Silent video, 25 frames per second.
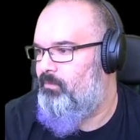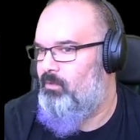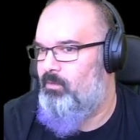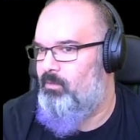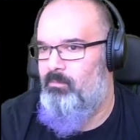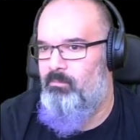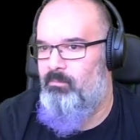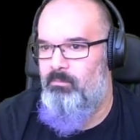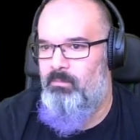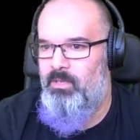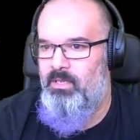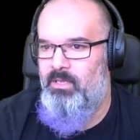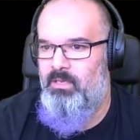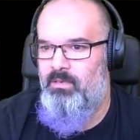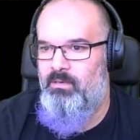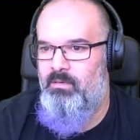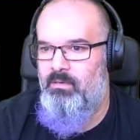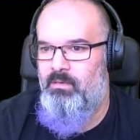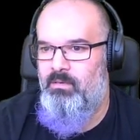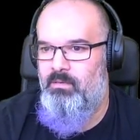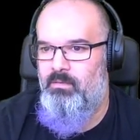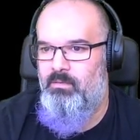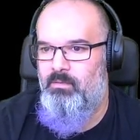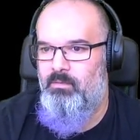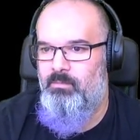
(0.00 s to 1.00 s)
min
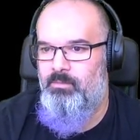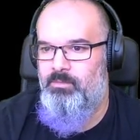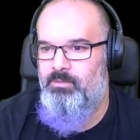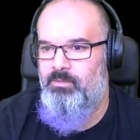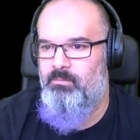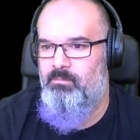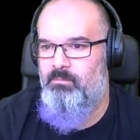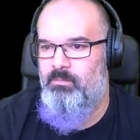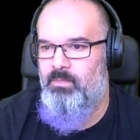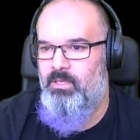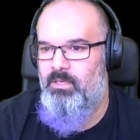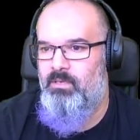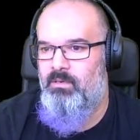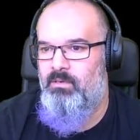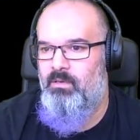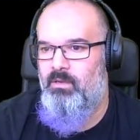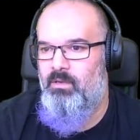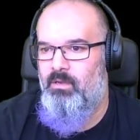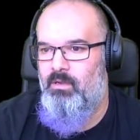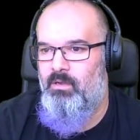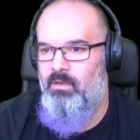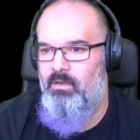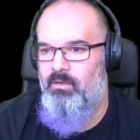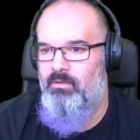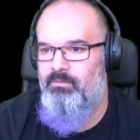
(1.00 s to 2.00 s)

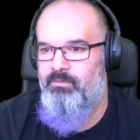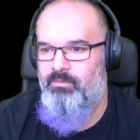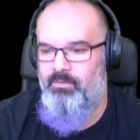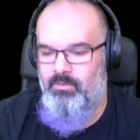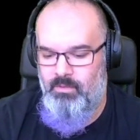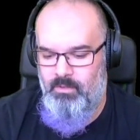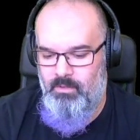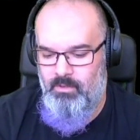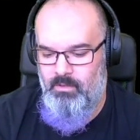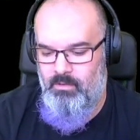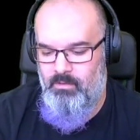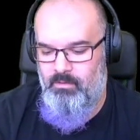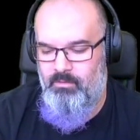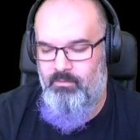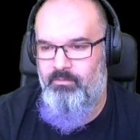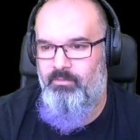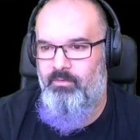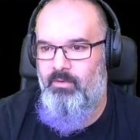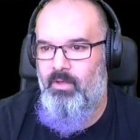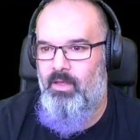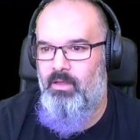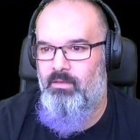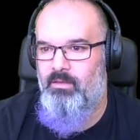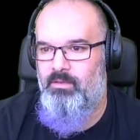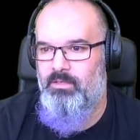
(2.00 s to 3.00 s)
of
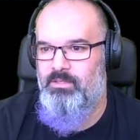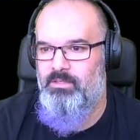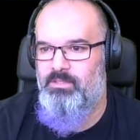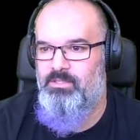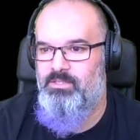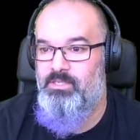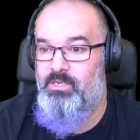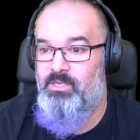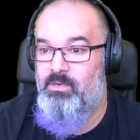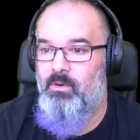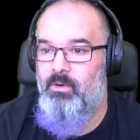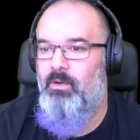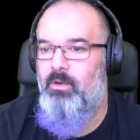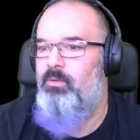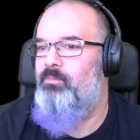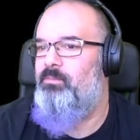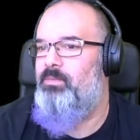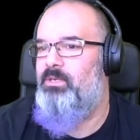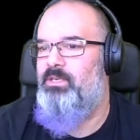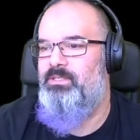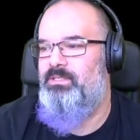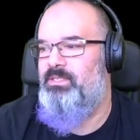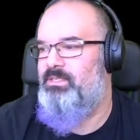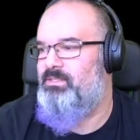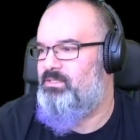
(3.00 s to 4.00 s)
0,
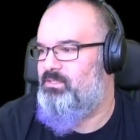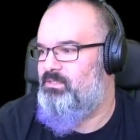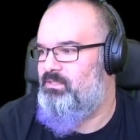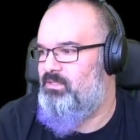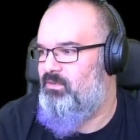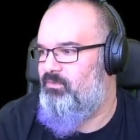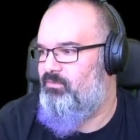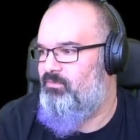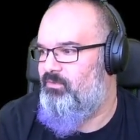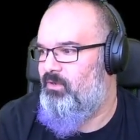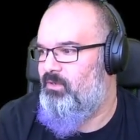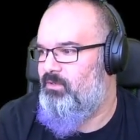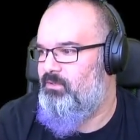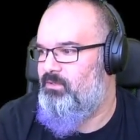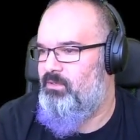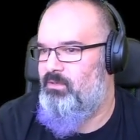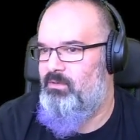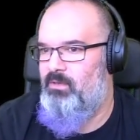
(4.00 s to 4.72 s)
because that's the default.